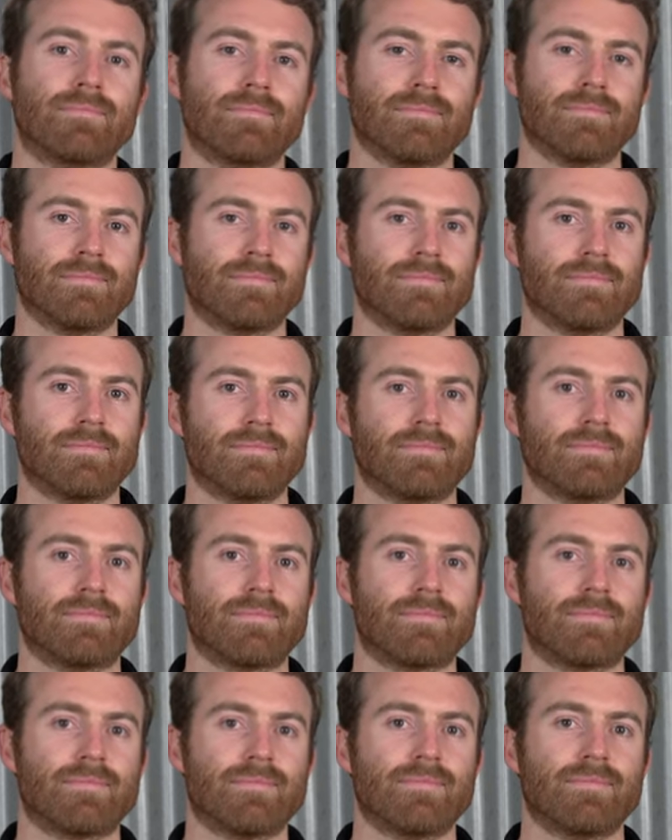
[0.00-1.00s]

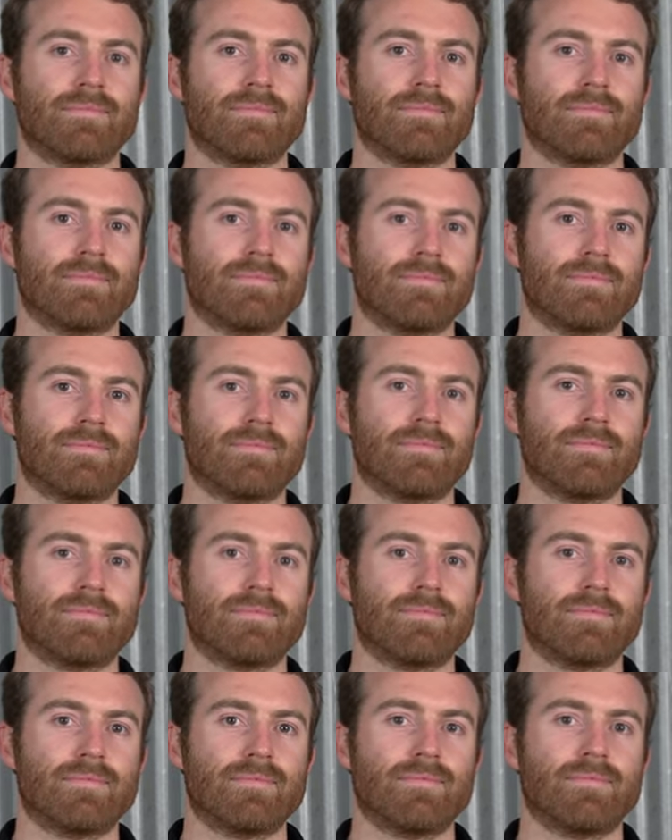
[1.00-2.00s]

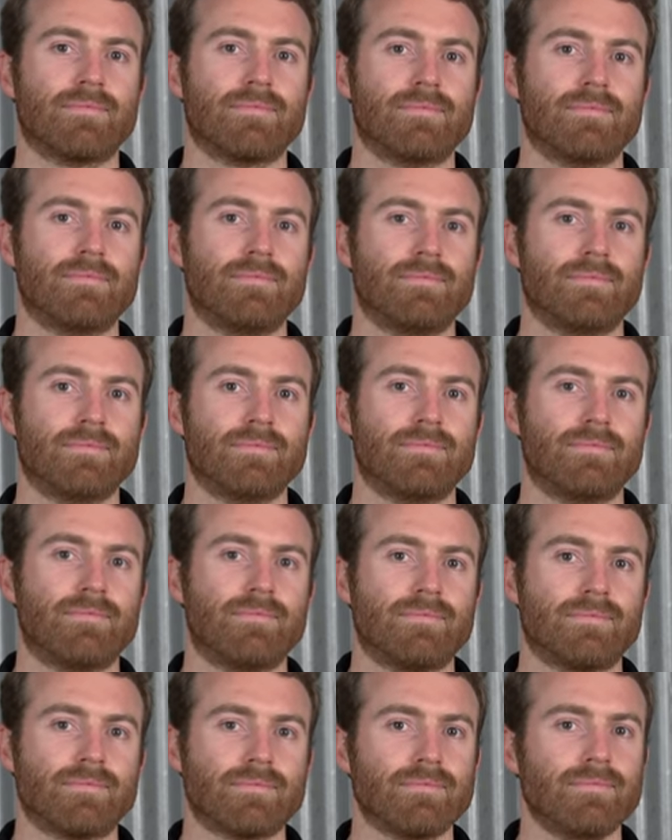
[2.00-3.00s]

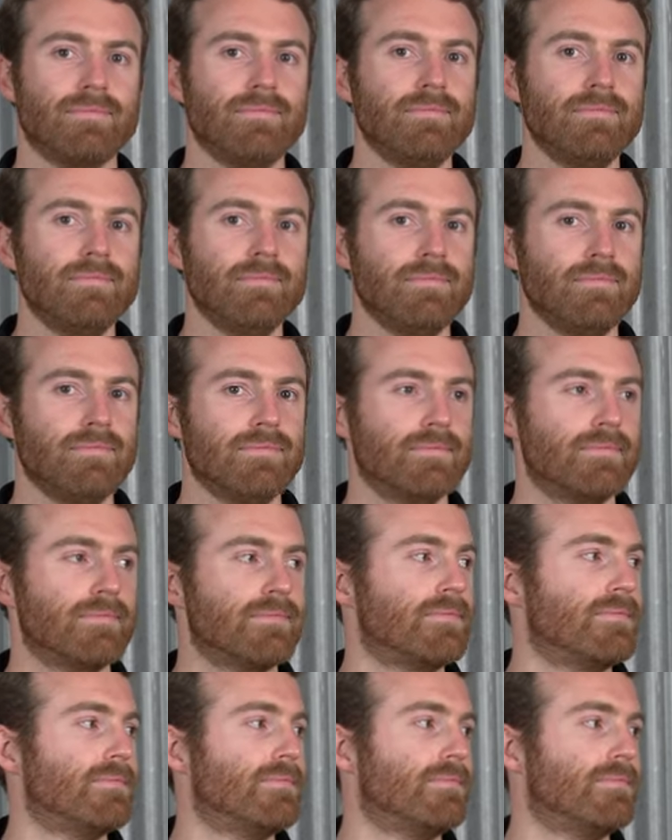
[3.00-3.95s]
(not speaking)